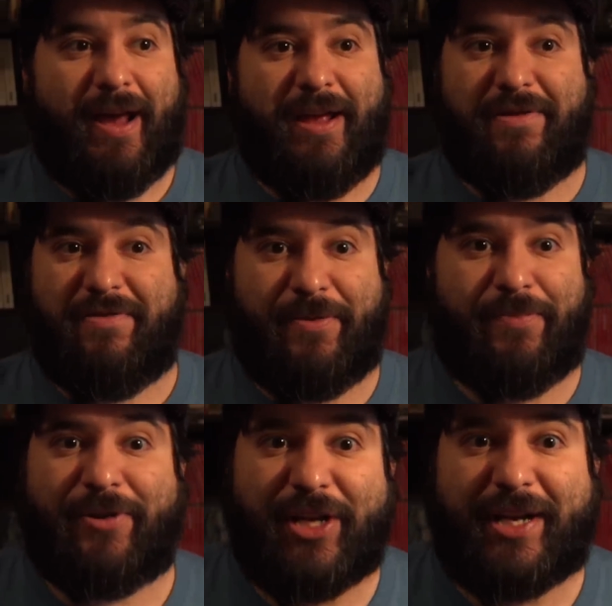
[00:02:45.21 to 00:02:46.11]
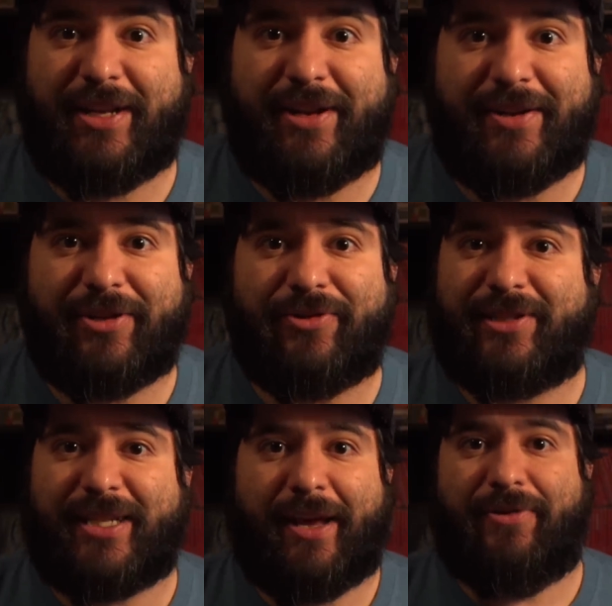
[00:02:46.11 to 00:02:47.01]
and their projected initial
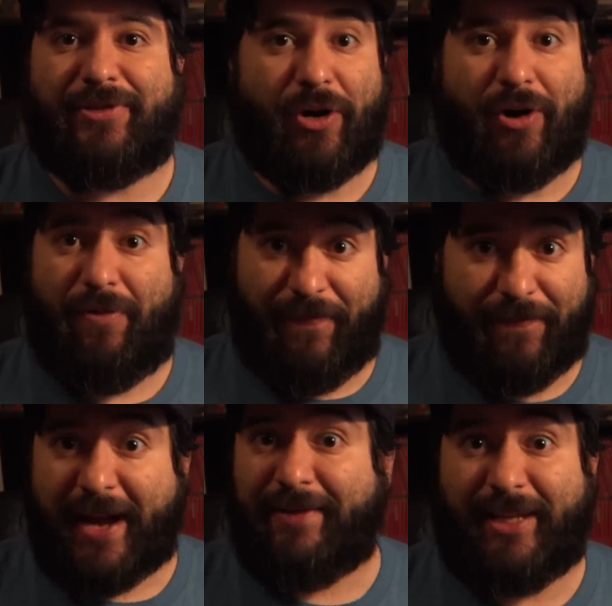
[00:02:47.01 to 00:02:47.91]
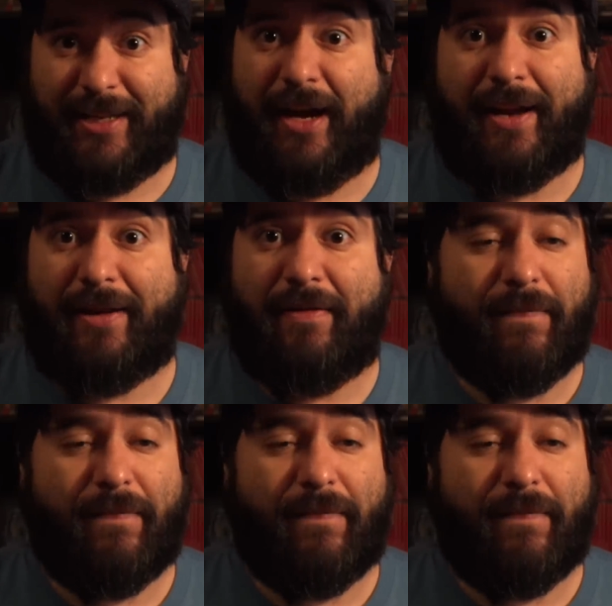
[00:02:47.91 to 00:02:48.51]
sales are finally done.